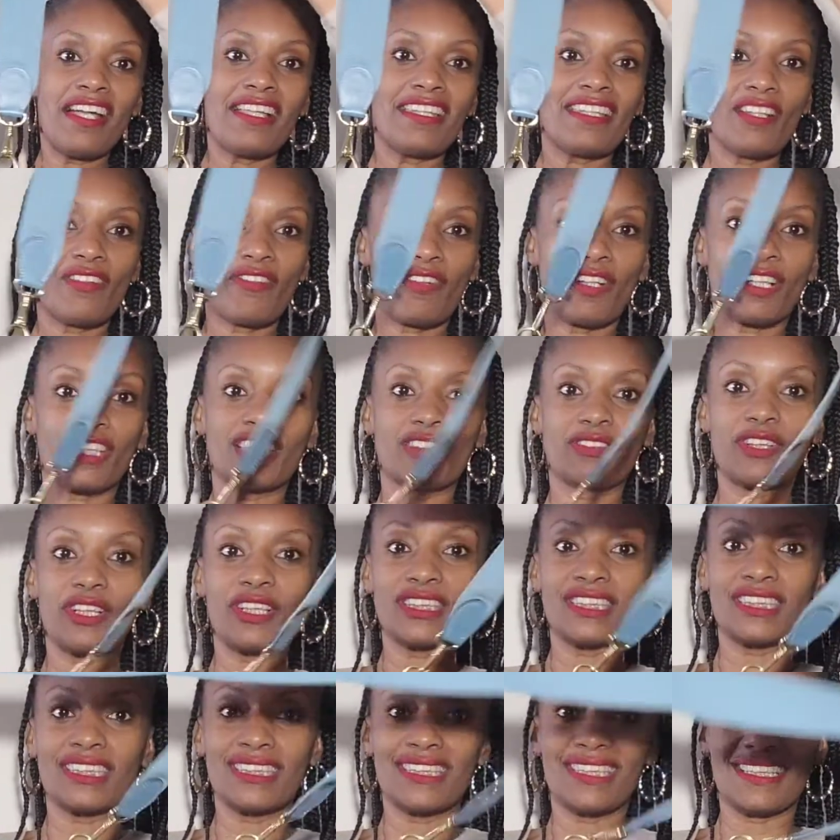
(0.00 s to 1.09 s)
the first
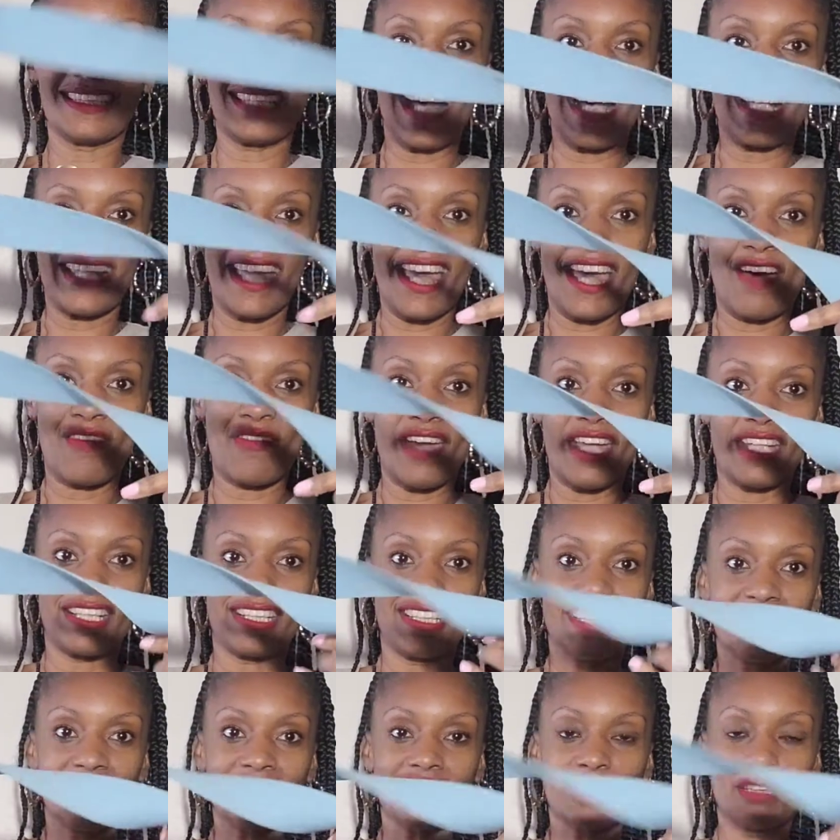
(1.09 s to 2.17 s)
version did not have an
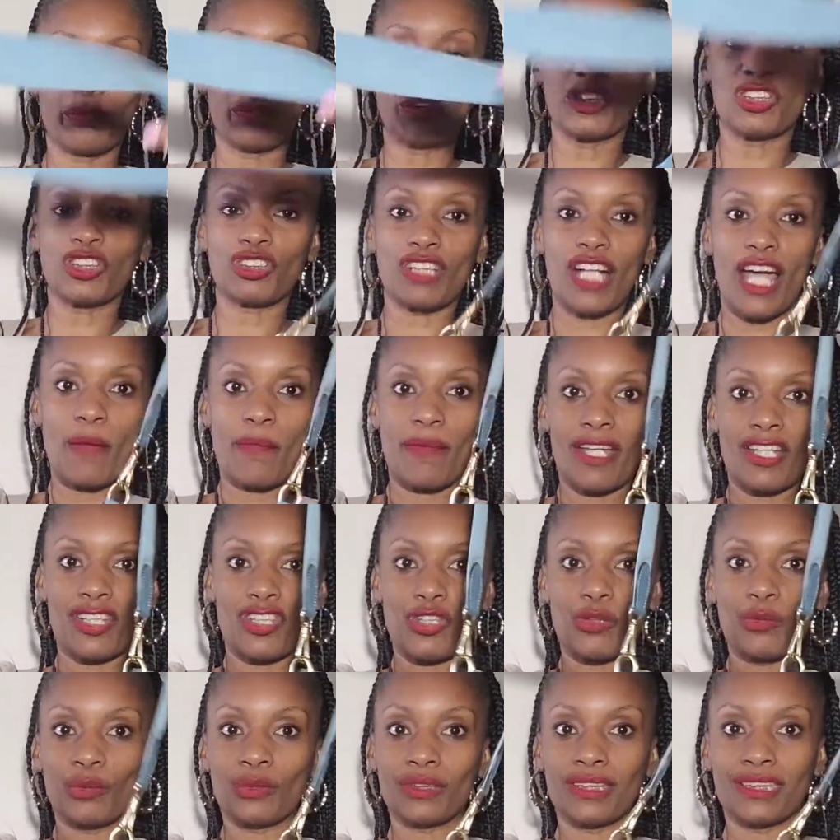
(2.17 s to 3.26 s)
adjustable strap. As
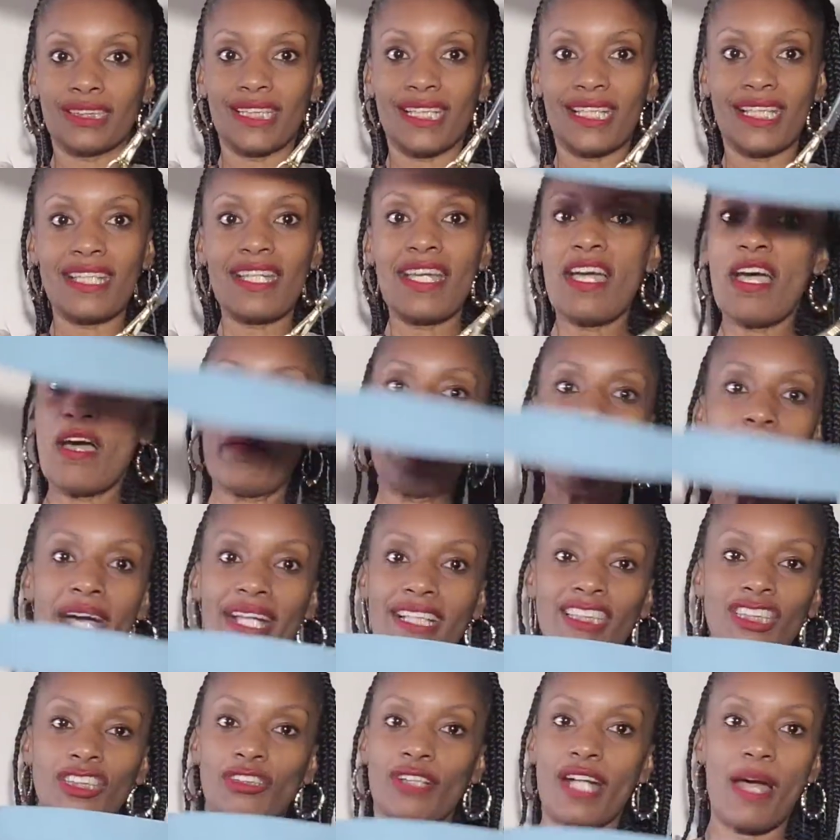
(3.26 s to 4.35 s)
you will see, my
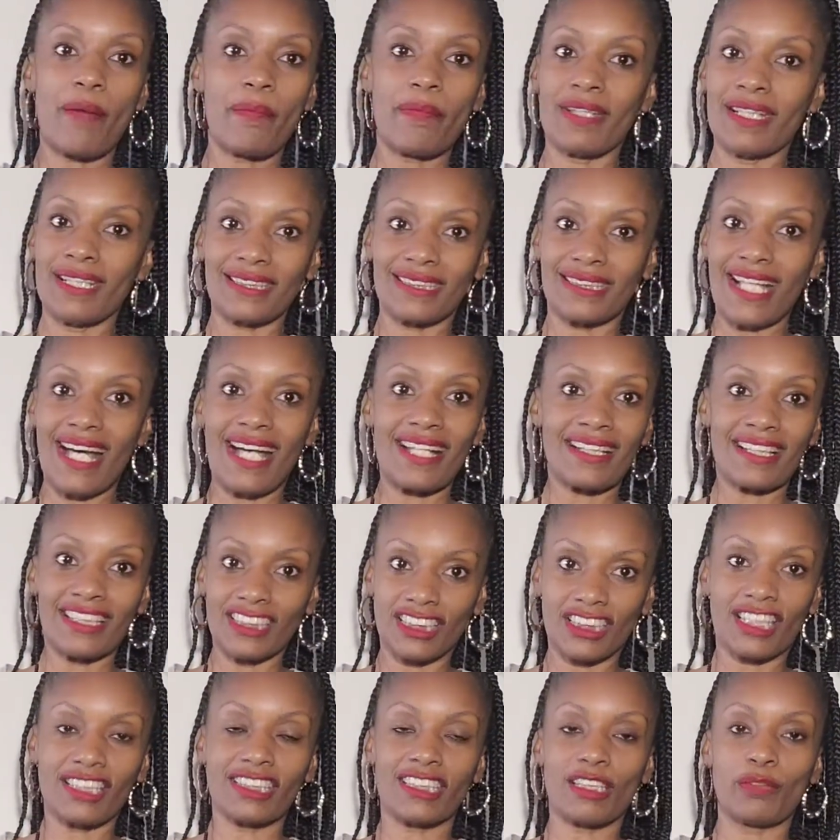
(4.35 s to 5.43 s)
strap is not
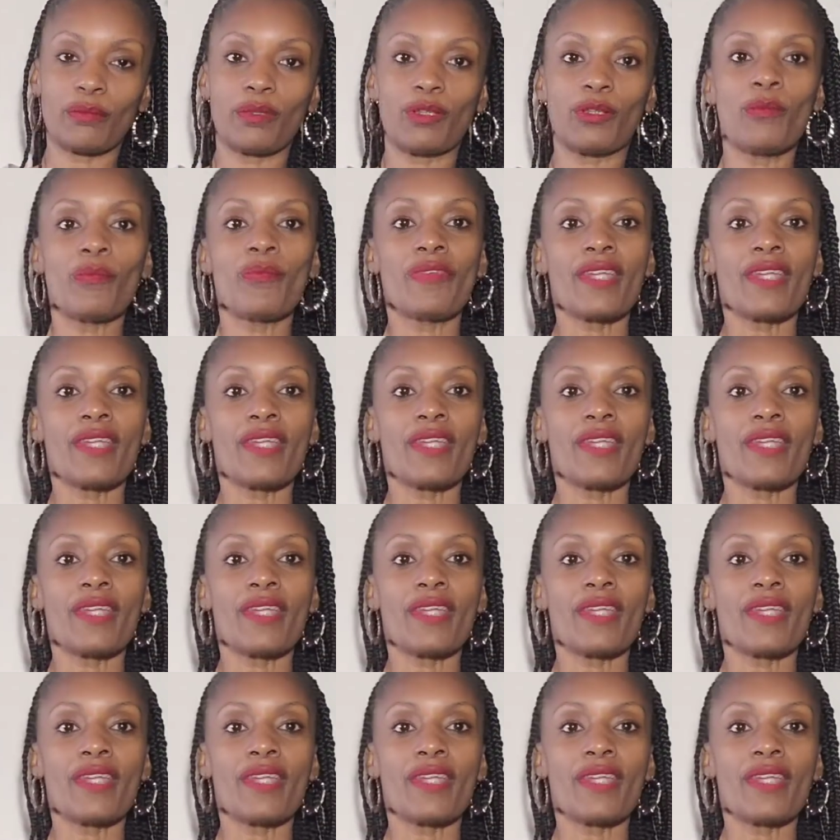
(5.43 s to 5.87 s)
adjustable.